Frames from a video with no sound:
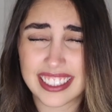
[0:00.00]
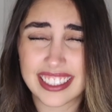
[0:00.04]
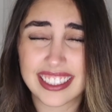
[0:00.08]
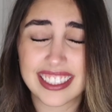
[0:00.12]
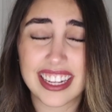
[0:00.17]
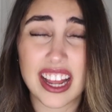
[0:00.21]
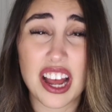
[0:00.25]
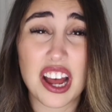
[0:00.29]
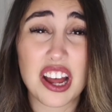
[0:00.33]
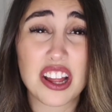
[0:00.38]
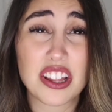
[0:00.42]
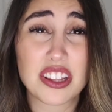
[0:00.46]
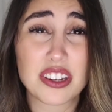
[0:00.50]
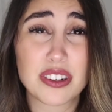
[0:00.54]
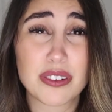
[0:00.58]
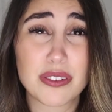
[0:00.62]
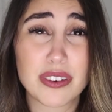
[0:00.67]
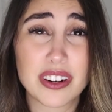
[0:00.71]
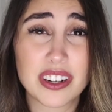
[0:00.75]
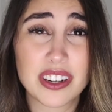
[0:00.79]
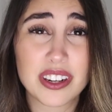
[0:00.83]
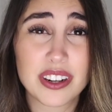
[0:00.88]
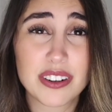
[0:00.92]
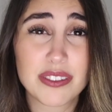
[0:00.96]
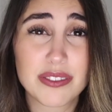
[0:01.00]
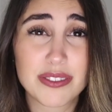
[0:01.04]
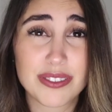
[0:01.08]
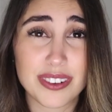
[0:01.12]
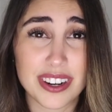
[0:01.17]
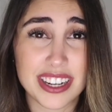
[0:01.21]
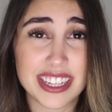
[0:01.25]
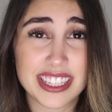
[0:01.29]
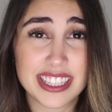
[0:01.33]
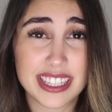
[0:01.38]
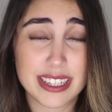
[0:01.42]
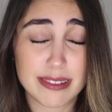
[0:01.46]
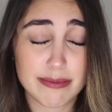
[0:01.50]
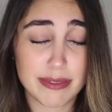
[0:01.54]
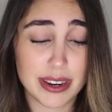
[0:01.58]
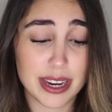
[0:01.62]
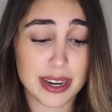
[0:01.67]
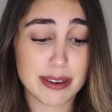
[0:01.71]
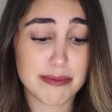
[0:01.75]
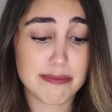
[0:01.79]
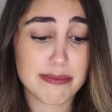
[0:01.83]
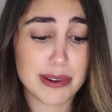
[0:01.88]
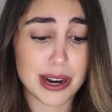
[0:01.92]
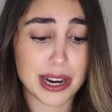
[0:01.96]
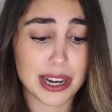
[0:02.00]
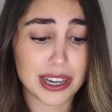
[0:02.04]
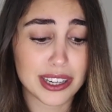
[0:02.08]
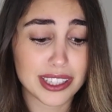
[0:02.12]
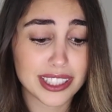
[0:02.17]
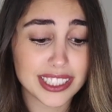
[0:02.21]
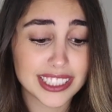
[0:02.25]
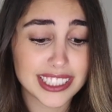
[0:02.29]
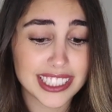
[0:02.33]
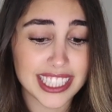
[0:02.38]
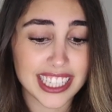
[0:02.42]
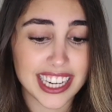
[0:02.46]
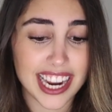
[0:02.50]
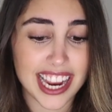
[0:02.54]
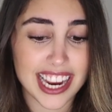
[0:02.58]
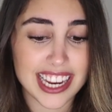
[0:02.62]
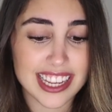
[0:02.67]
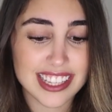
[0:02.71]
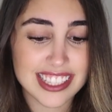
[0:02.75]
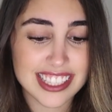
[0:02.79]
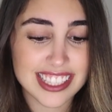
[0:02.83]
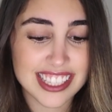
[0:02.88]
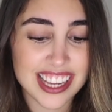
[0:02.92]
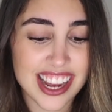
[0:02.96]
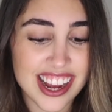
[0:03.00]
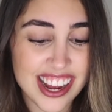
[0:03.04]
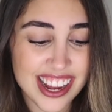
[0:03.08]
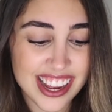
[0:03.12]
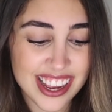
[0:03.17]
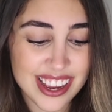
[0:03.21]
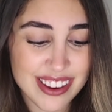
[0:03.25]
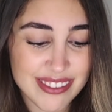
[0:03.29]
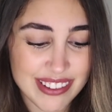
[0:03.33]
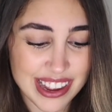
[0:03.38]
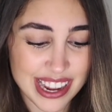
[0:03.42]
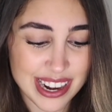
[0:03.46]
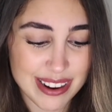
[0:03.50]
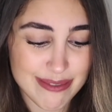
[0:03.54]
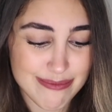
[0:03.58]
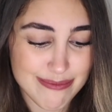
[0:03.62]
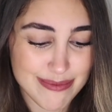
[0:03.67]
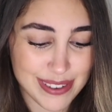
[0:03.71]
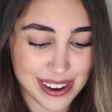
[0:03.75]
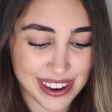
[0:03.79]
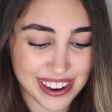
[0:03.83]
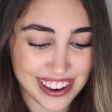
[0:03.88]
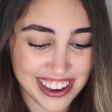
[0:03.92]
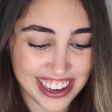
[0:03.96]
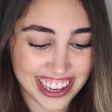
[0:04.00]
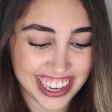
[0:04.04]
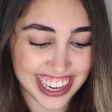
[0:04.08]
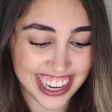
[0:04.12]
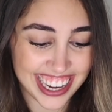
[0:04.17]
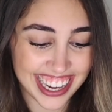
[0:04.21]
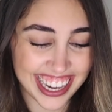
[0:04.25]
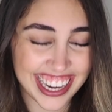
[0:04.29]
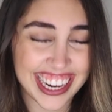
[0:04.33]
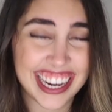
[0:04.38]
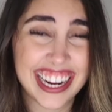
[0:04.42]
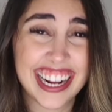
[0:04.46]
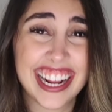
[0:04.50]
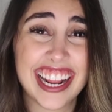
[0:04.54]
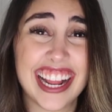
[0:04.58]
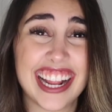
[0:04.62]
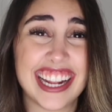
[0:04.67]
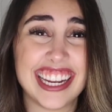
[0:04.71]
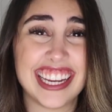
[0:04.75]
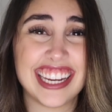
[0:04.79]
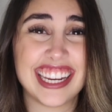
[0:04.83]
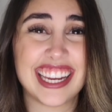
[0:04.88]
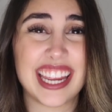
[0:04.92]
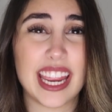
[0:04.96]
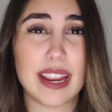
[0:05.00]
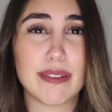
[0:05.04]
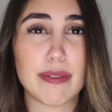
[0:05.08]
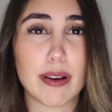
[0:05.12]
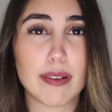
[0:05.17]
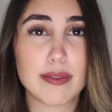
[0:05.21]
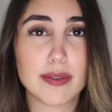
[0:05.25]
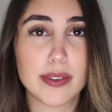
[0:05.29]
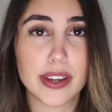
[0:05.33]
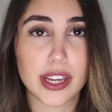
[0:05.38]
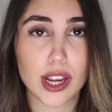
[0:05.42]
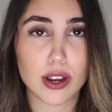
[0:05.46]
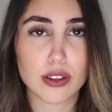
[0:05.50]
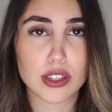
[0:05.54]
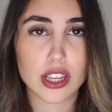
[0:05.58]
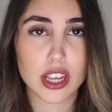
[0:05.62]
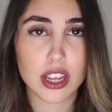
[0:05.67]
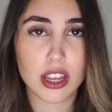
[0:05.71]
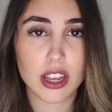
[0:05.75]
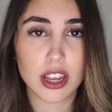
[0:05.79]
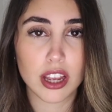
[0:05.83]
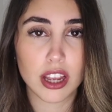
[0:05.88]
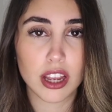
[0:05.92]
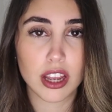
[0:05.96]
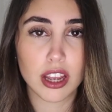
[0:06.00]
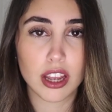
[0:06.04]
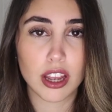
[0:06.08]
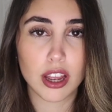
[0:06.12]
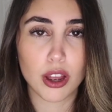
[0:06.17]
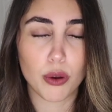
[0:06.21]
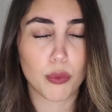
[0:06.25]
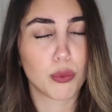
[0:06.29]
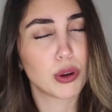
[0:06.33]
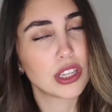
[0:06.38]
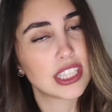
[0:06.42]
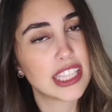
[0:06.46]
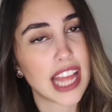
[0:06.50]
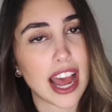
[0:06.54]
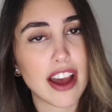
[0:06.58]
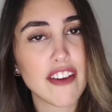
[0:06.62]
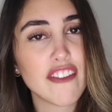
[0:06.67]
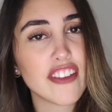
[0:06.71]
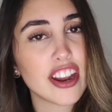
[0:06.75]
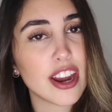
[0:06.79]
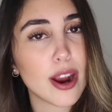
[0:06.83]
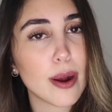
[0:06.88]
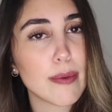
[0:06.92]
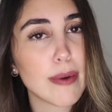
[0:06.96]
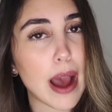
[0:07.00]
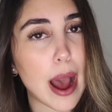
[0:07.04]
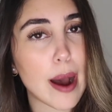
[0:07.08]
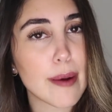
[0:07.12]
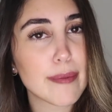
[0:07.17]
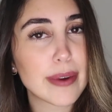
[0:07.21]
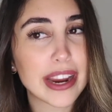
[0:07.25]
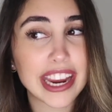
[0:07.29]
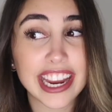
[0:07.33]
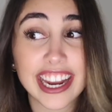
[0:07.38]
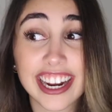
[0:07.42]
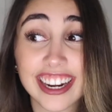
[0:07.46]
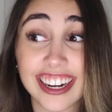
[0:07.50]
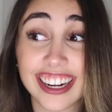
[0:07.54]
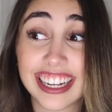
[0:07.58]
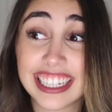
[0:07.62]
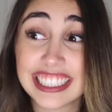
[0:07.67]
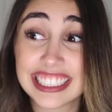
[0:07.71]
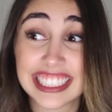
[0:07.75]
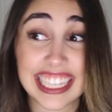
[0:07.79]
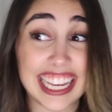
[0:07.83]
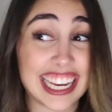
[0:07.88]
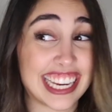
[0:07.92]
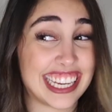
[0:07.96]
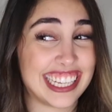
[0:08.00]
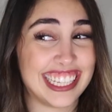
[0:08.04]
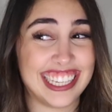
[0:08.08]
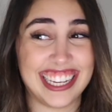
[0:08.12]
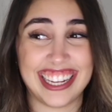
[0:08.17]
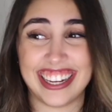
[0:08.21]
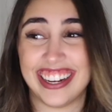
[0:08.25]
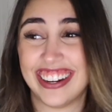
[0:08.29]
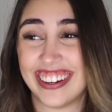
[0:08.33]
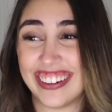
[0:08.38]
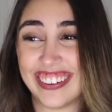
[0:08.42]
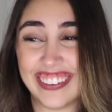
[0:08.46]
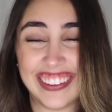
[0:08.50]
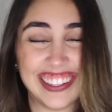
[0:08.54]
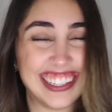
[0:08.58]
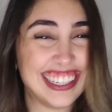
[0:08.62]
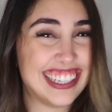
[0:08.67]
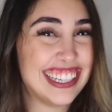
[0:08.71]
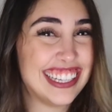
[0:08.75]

the other one confronted me in person. I saw him at a party and he came up to me, he goes, was that video about me? And I was like, no.